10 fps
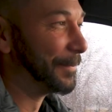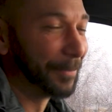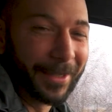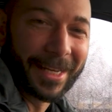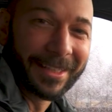
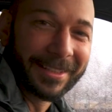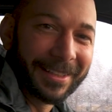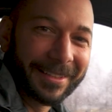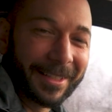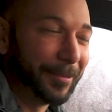But yeah,
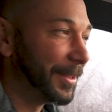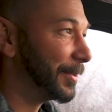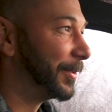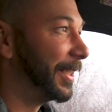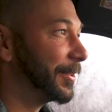send me
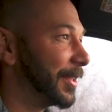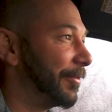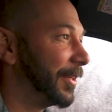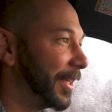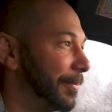some things.
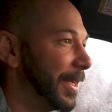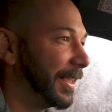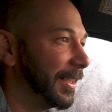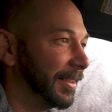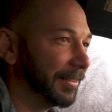Definitely going to
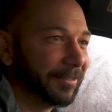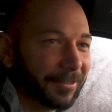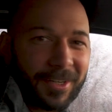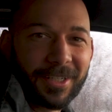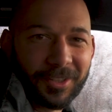make it
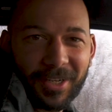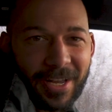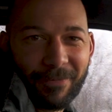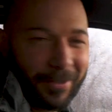run and drive,